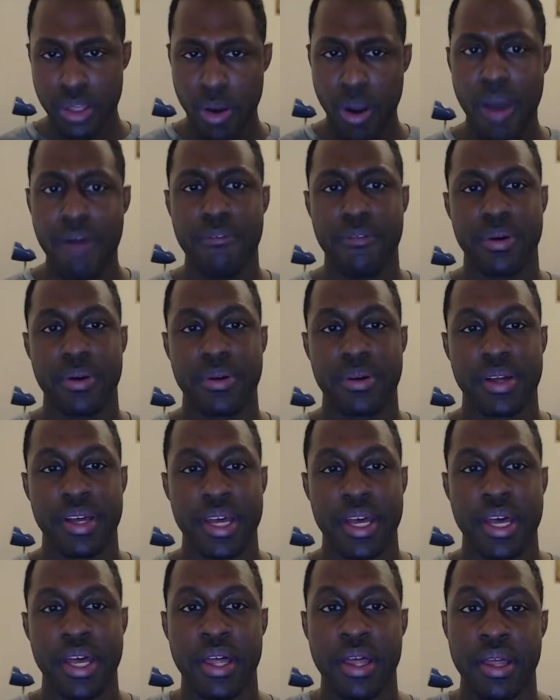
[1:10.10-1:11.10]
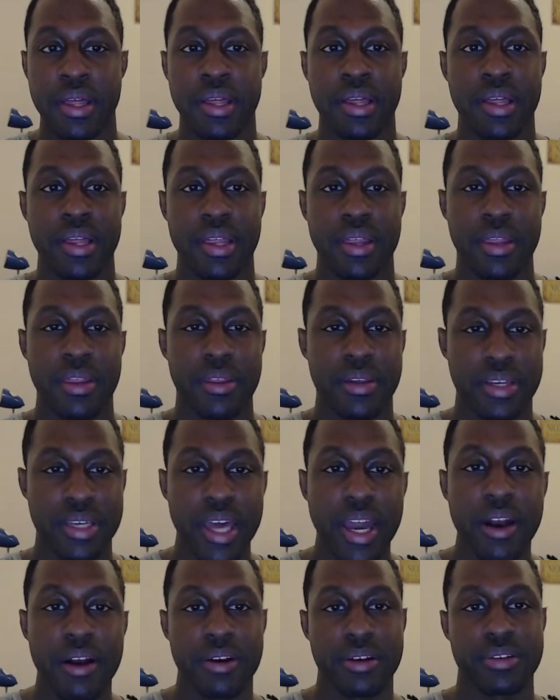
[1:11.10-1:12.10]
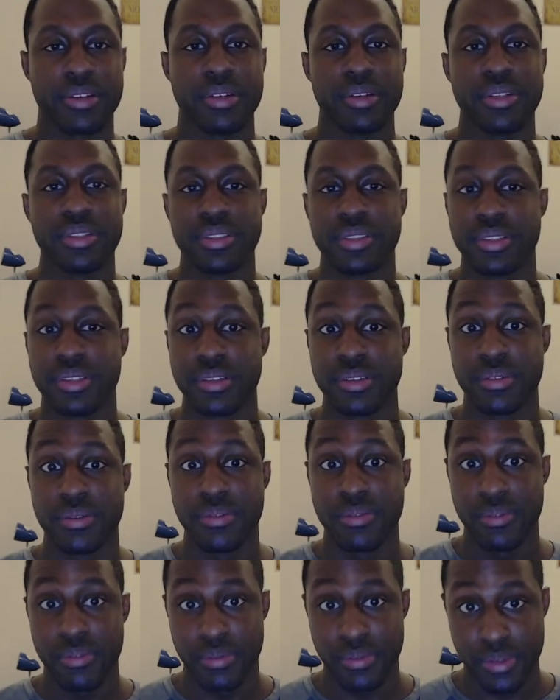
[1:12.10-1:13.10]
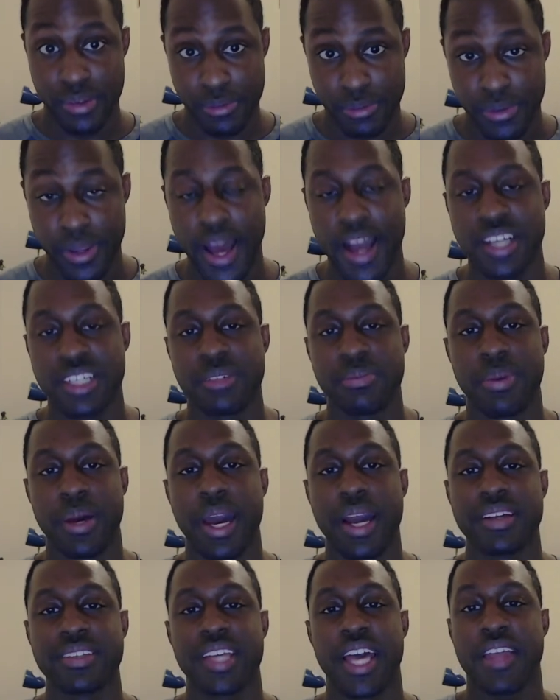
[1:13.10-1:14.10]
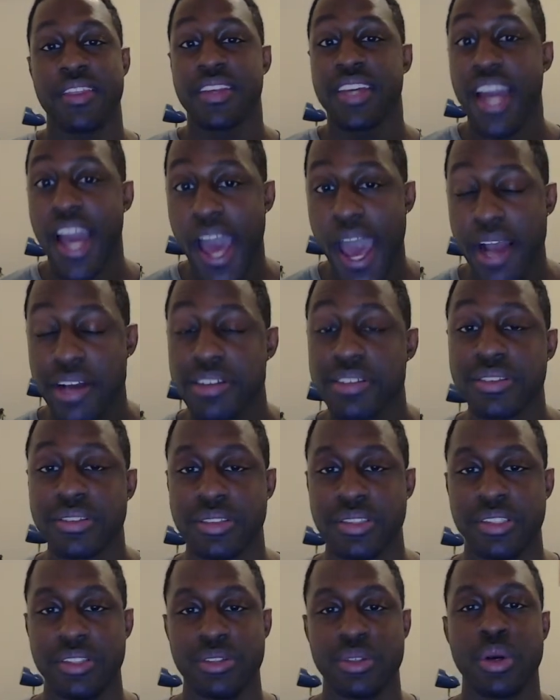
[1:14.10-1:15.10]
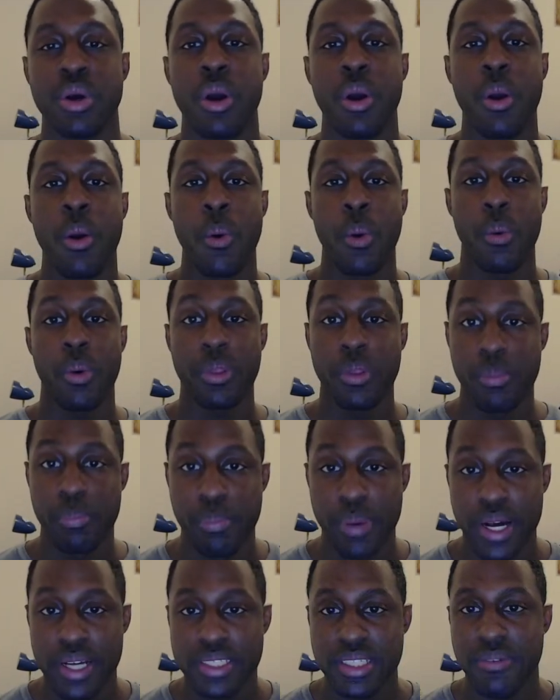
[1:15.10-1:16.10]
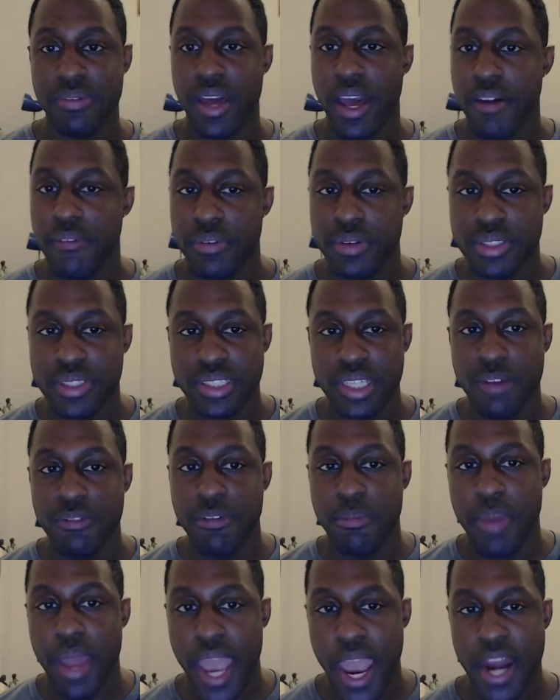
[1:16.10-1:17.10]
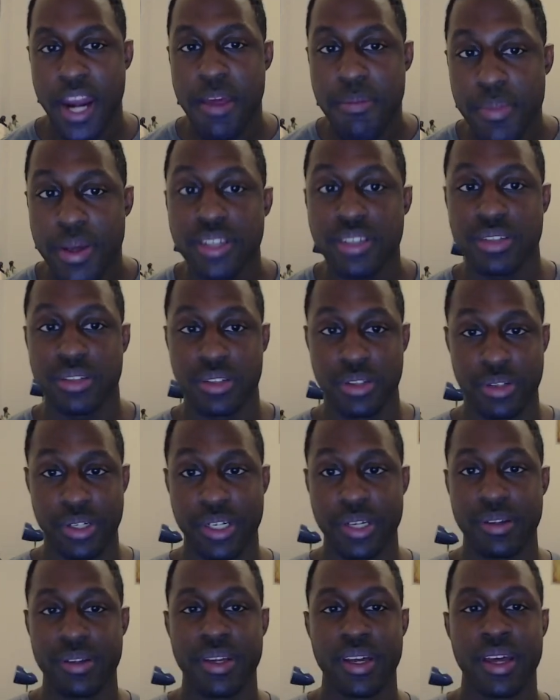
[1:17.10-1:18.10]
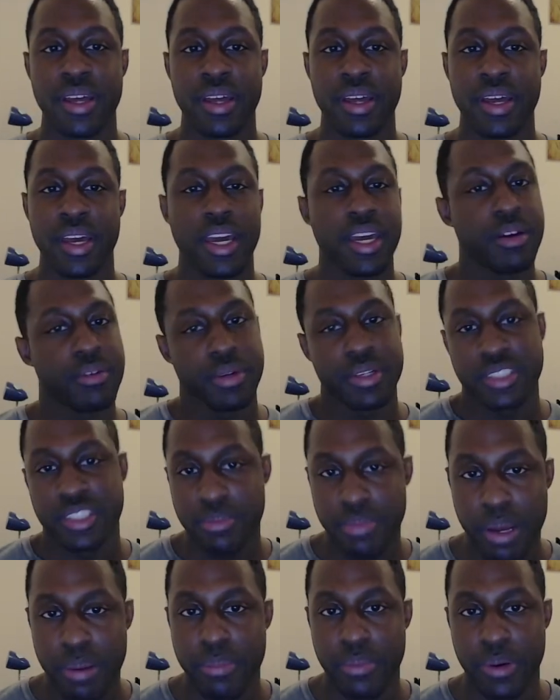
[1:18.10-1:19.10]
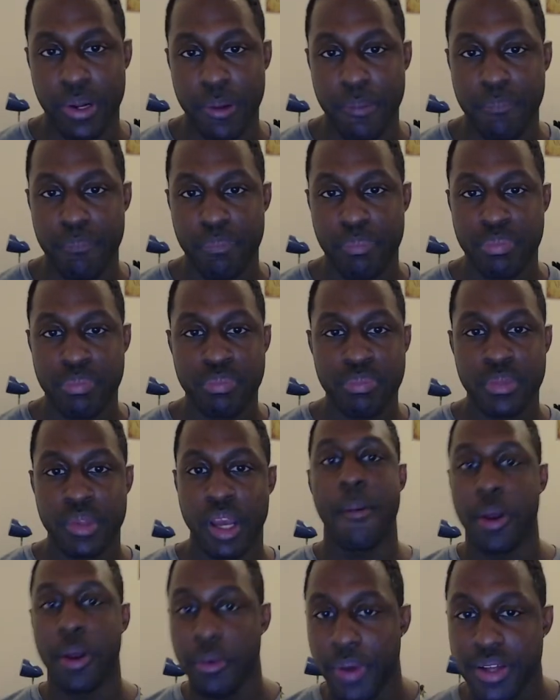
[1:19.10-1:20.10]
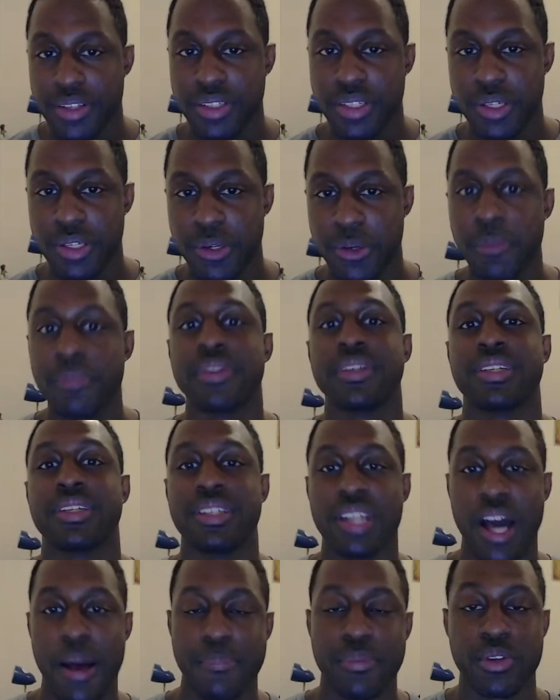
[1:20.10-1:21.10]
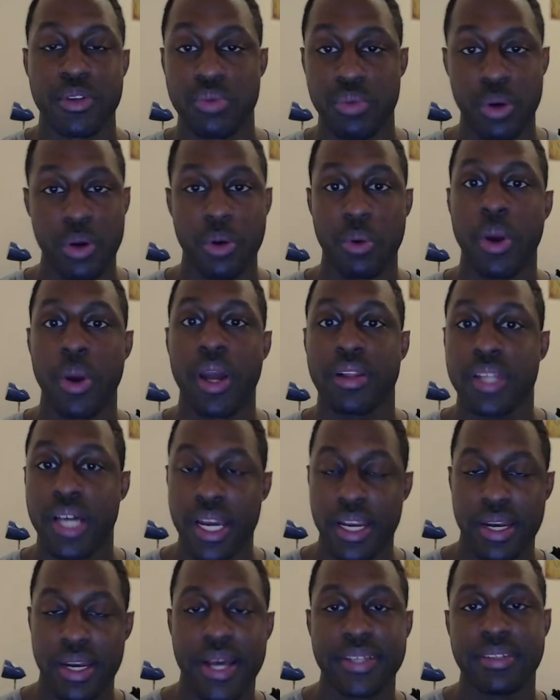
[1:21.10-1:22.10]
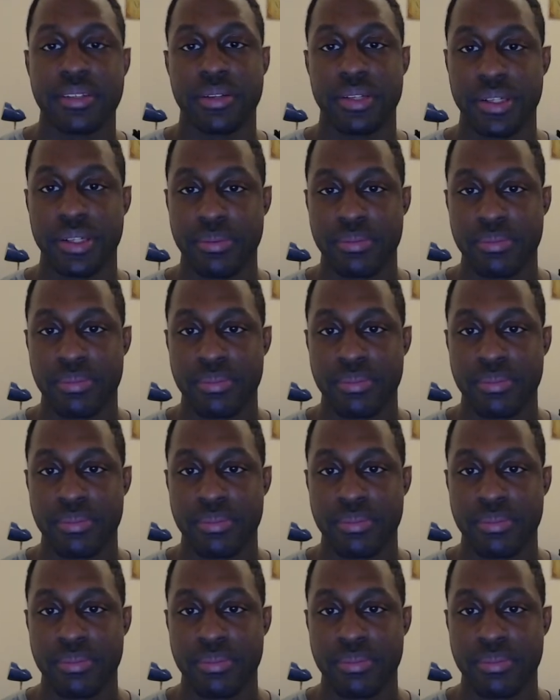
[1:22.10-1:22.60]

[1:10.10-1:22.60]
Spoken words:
However, the characters, the flashbacks, and the action scenes are one of the best I've ever seen from any mystery in recent memory. I'm gonna read to you the synopsis real quick, like Nestle.